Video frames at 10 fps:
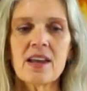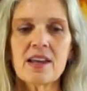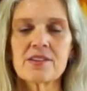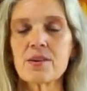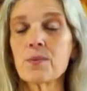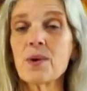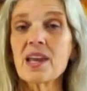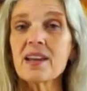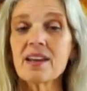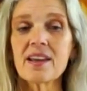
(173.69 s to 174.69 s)
It's
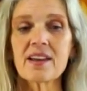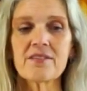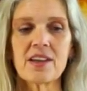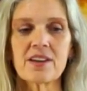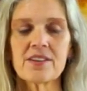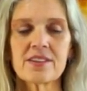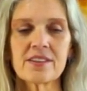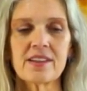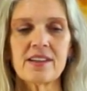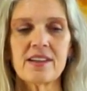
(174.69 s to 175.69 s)
awakening of that
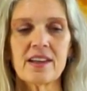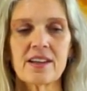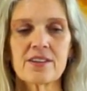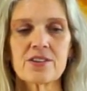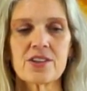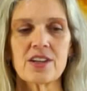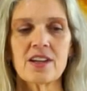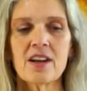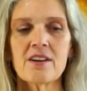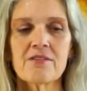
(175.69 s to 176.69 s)
Kundalini
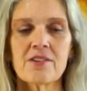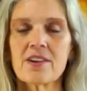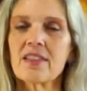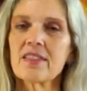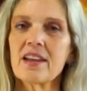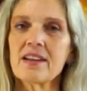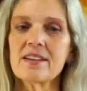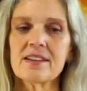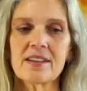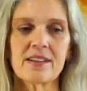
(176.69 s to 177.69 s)
energy for
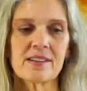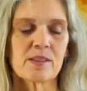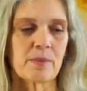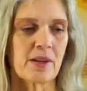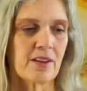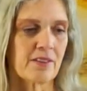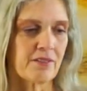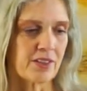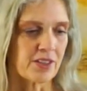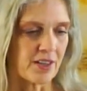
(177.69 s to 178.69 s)
enlightened and inspired
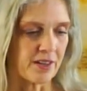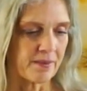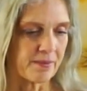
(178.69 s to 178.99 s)
vision.